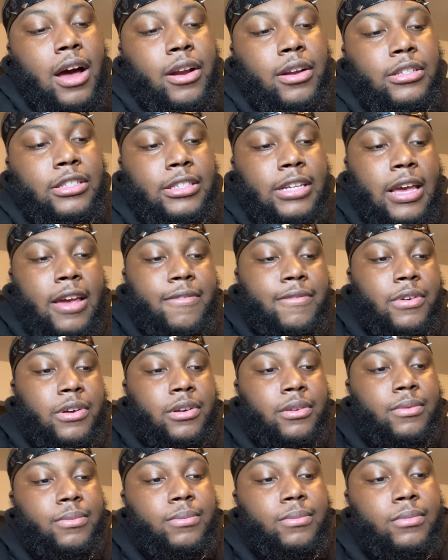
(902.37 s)
how the
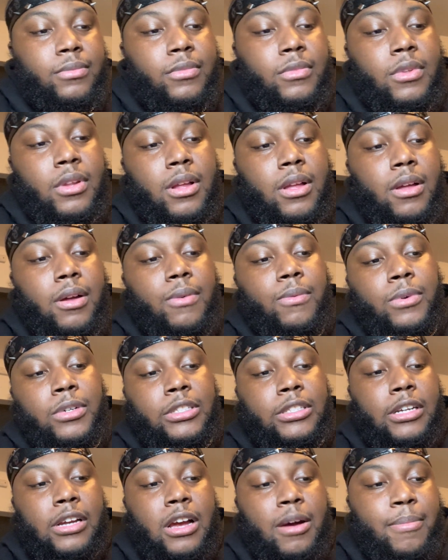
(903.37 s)
Savior
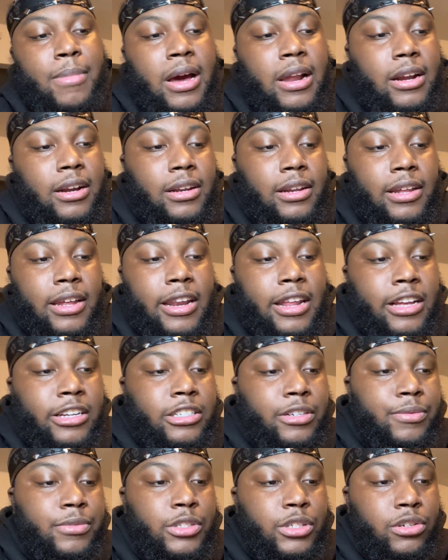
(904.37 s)
was to come out of the
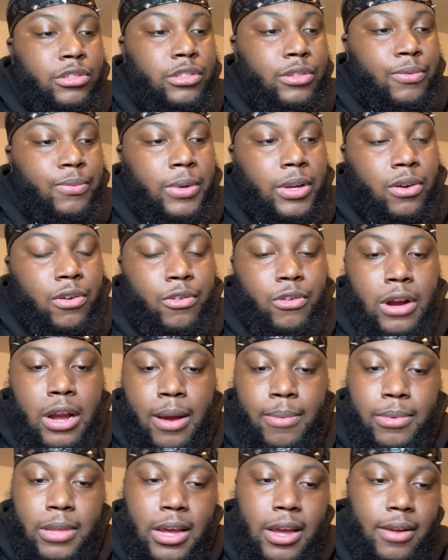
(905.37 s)
lineage of Joseph. We gonna
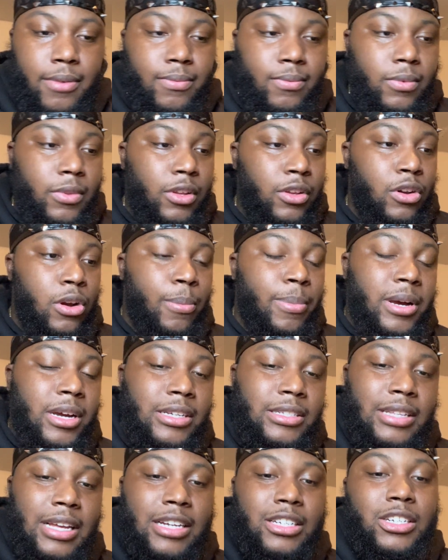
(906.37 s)
grab that, you know,
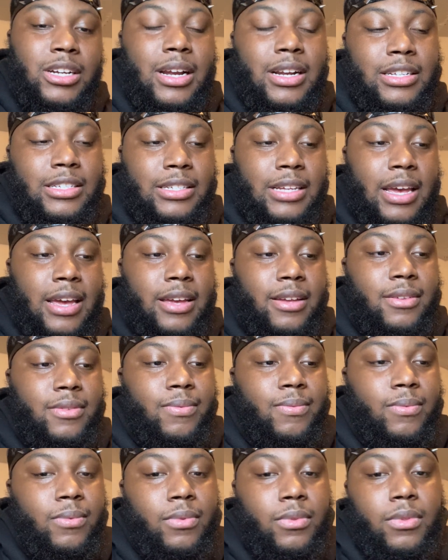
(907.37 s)
because they try to say.
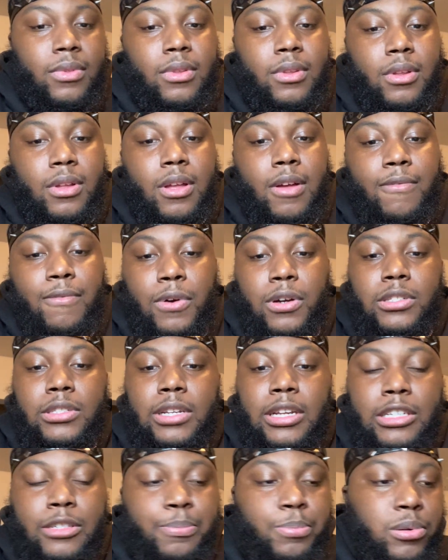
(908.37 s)
First,
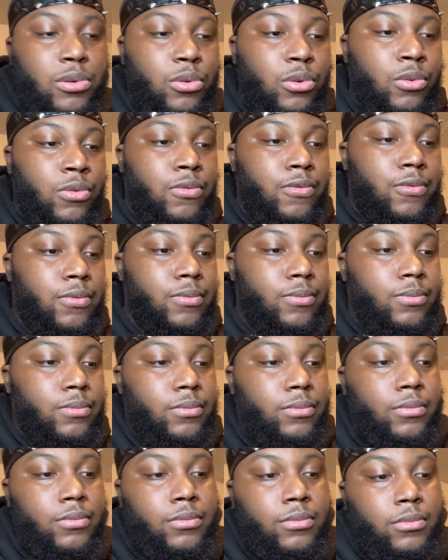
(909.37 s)
let's prove.
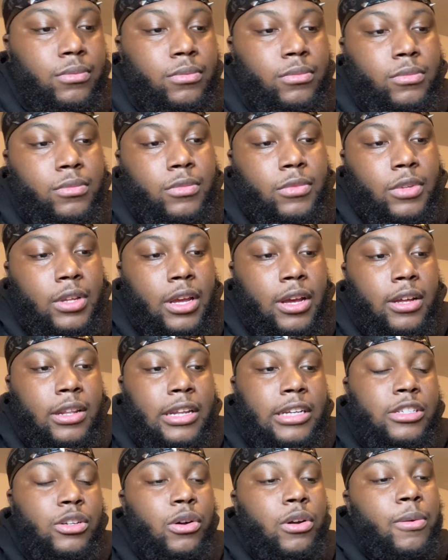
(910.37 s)
Yeah,
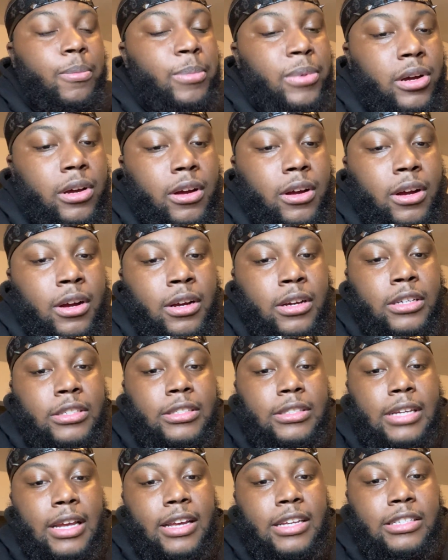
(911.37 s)
let's go to book of uh,
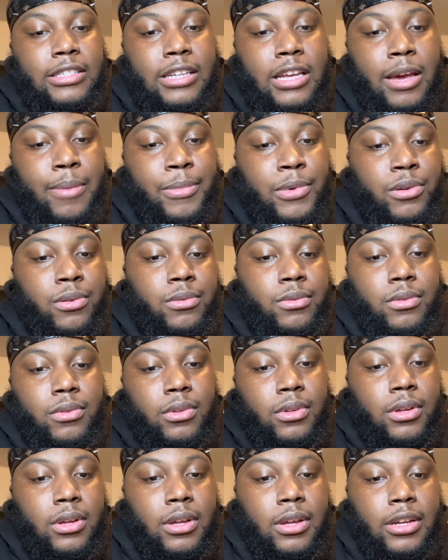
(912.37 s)
Second Samuel,
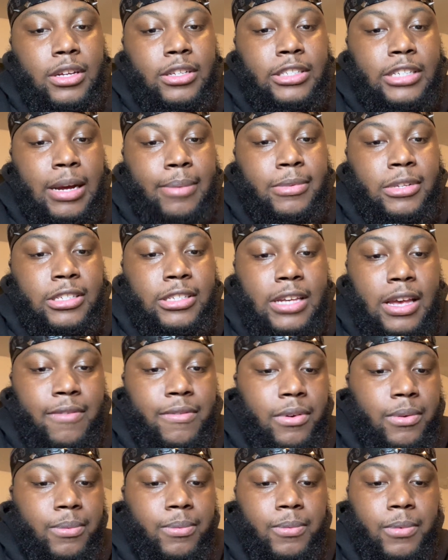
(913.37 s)
chapter
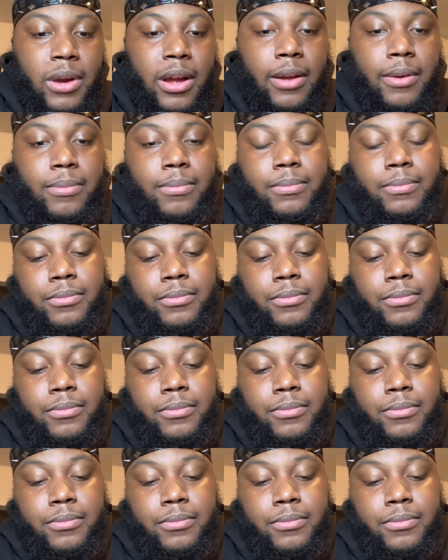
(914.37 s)
seven, right?